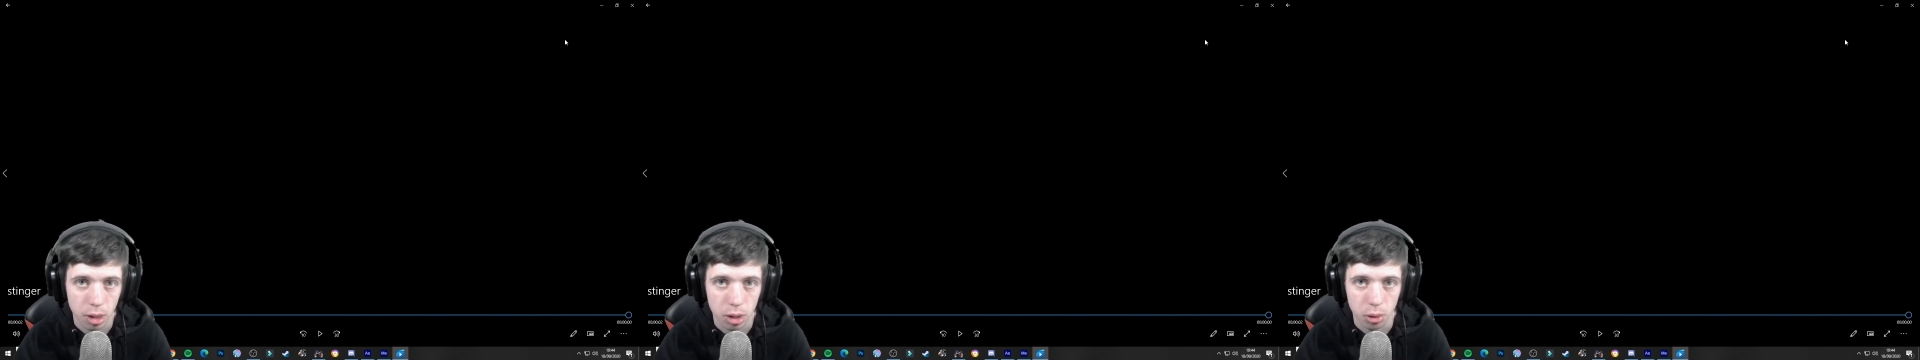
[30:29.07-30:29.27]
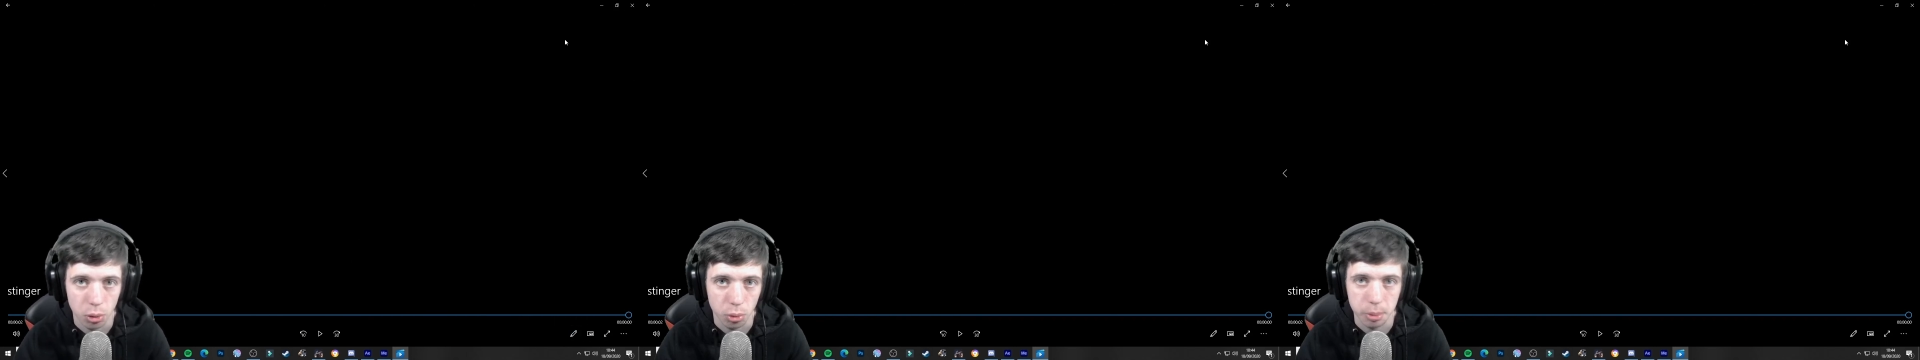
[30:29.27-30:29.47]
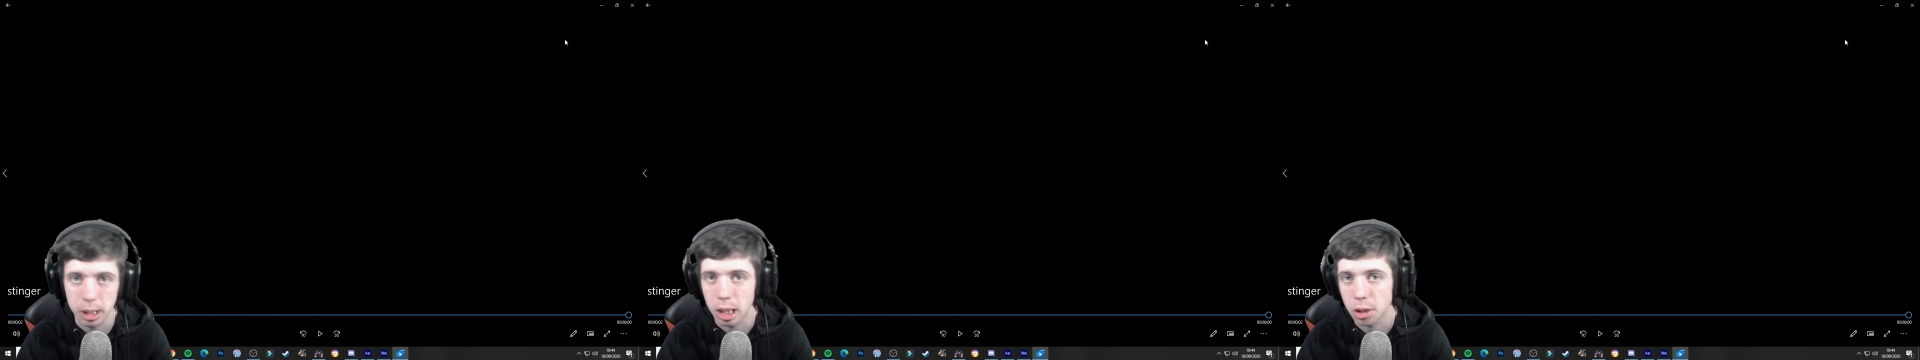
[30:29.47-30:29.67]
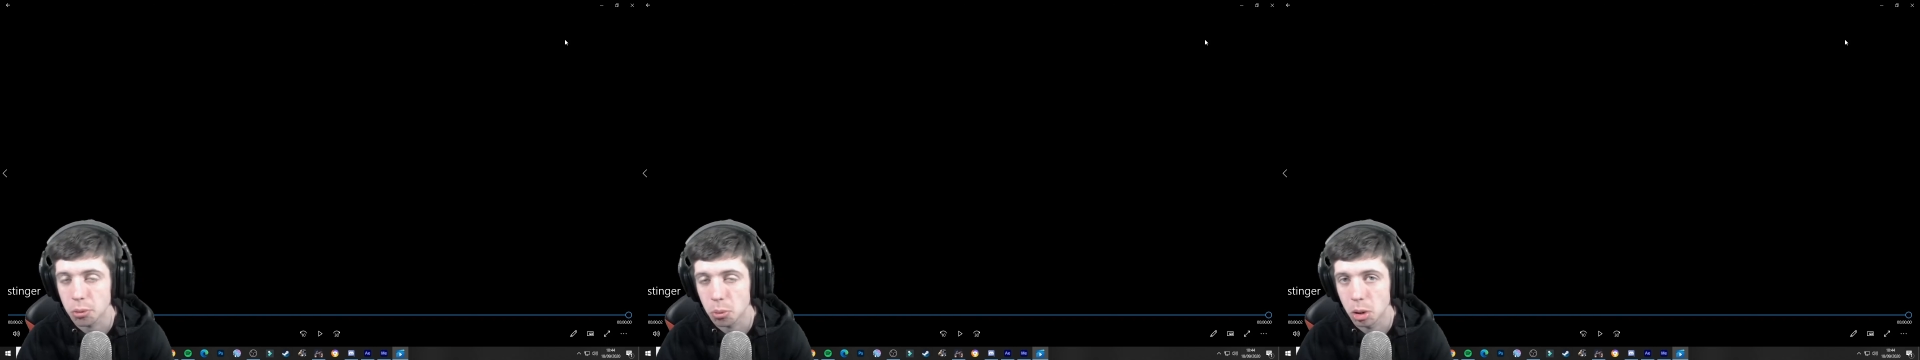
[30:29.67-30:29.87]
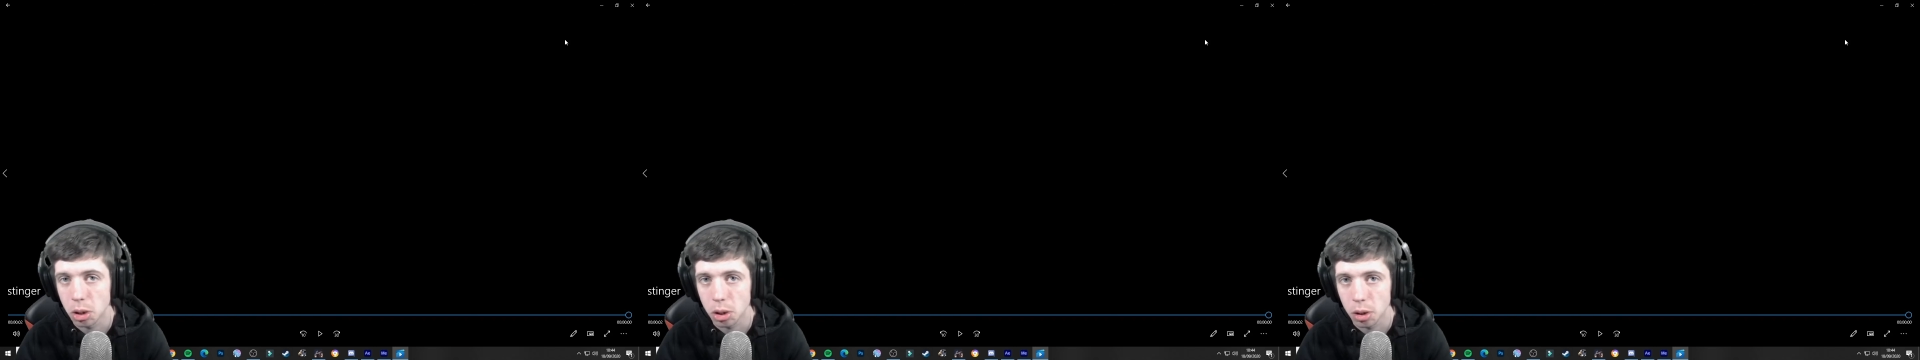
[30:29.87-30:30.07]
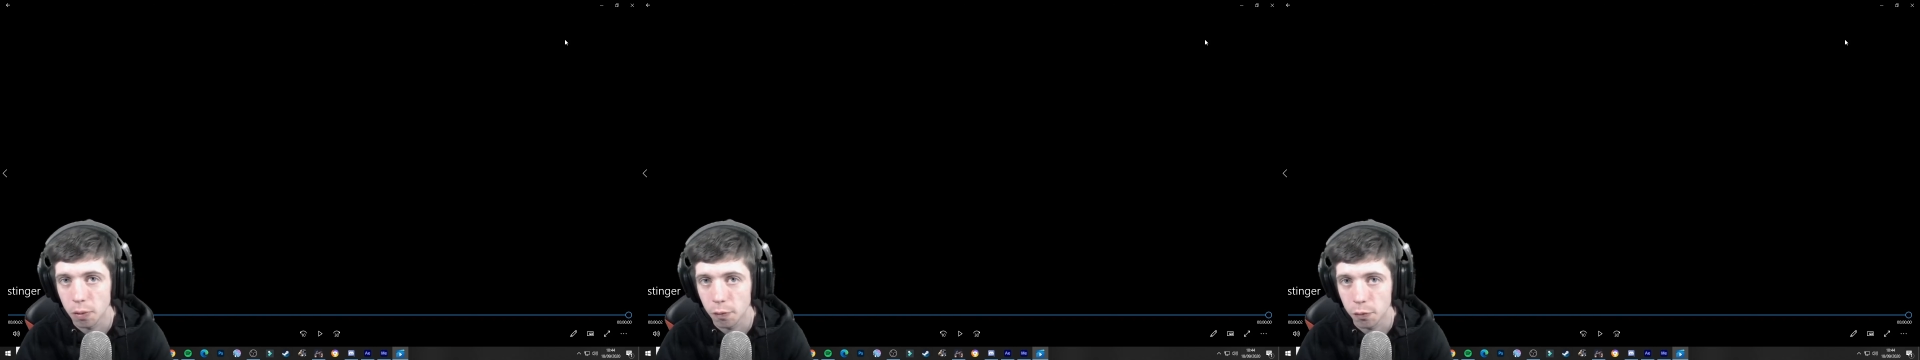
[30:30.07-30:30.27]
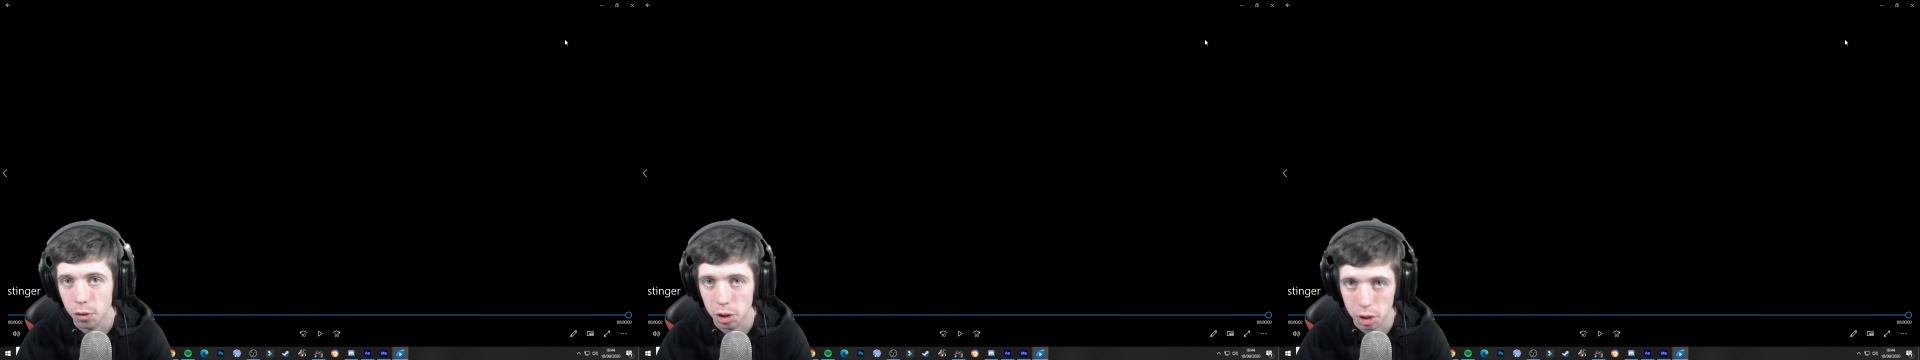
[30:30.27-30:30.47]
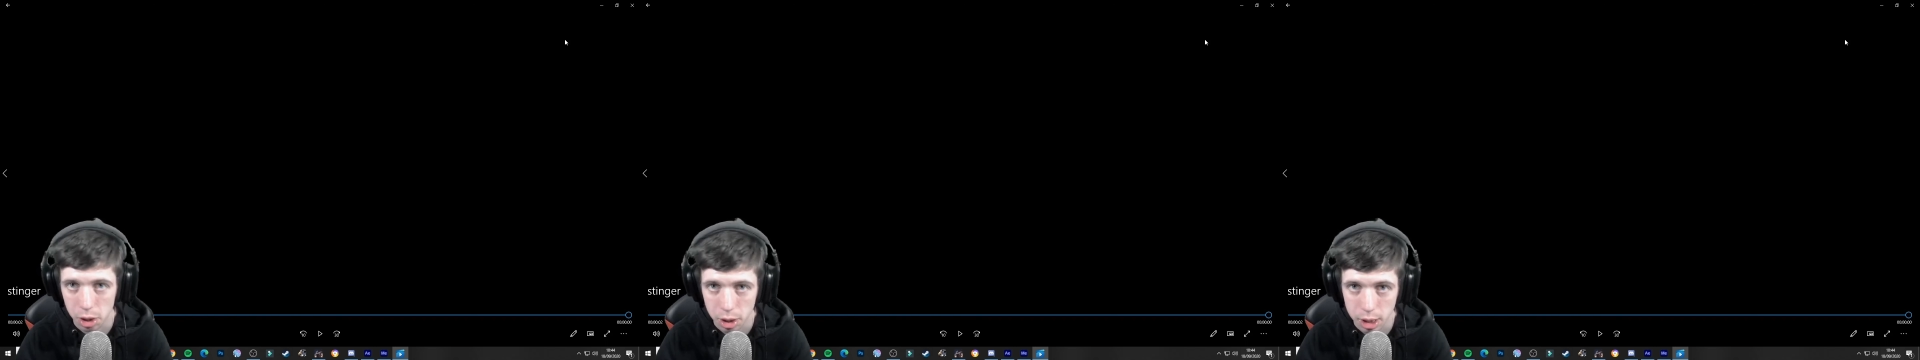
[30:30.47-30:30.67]
the OBS one
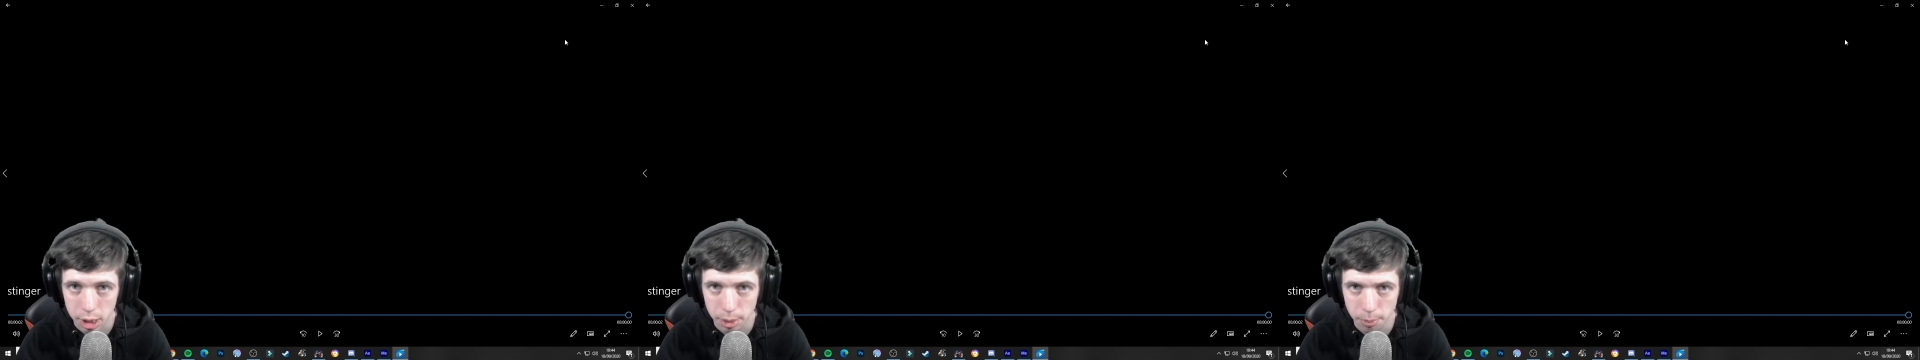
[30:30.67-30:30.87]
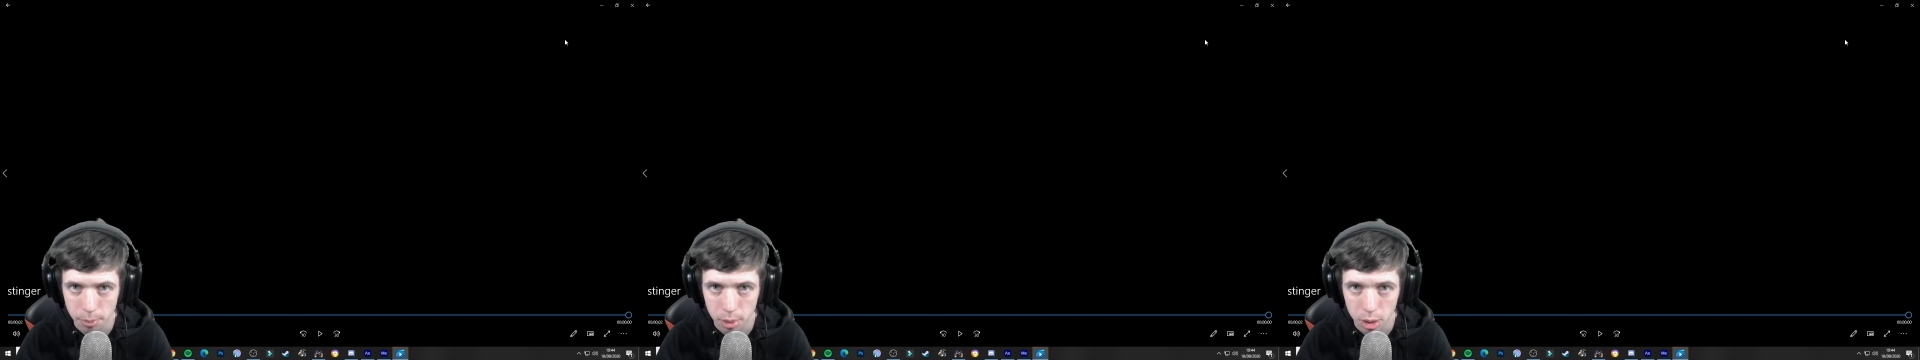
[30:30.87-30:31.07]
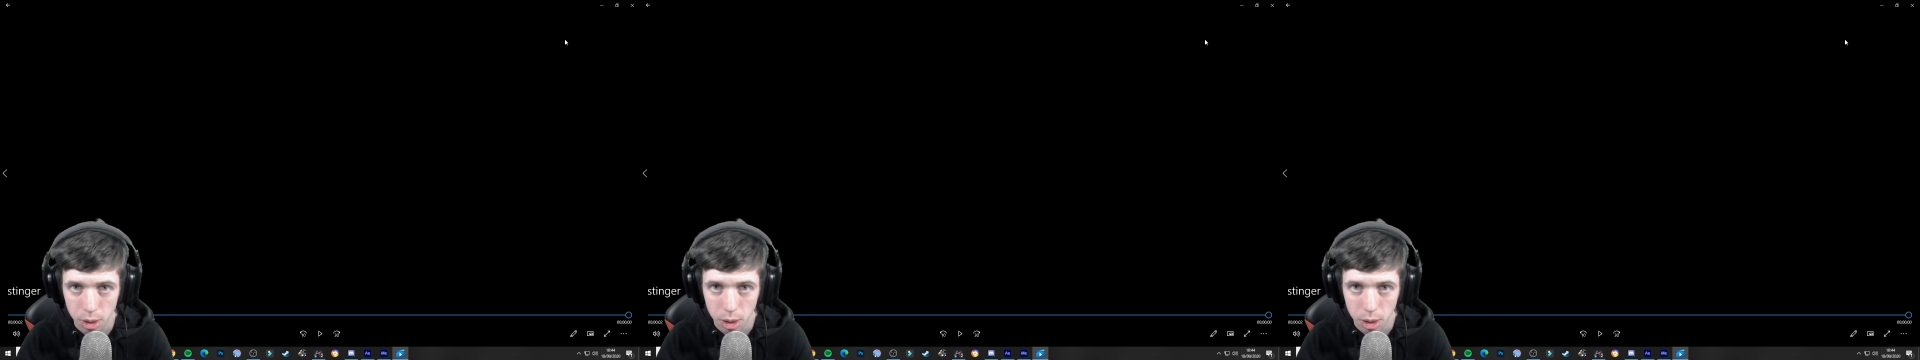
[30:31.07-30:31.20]
for another time.